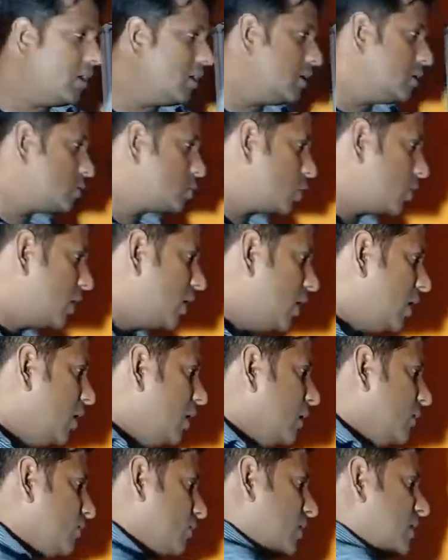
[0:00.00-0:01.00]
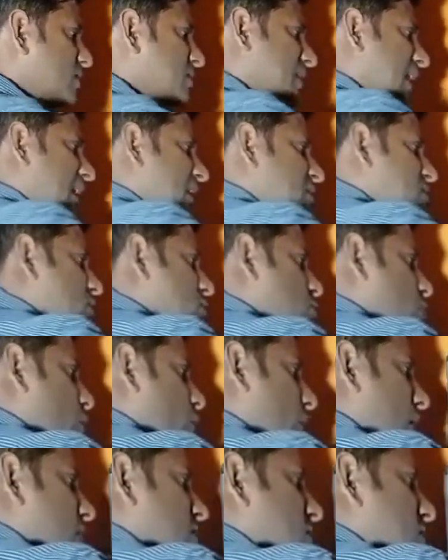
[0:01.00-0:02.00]
so here this carry is also
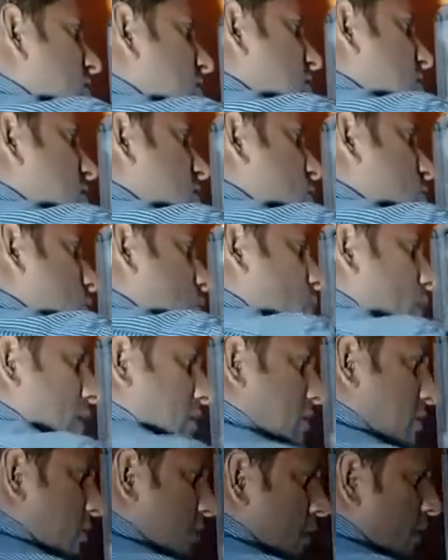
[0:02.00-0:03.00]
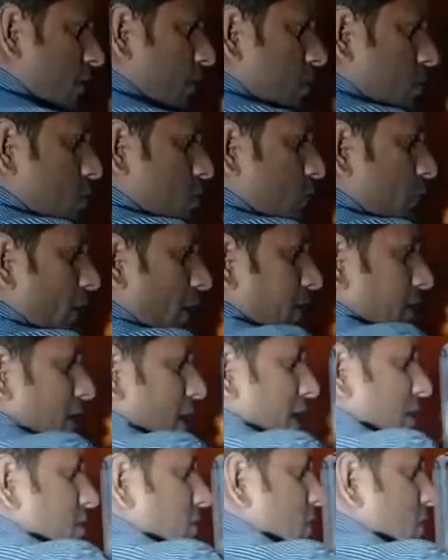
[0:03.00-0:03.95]
waste, this is also waste. So final answer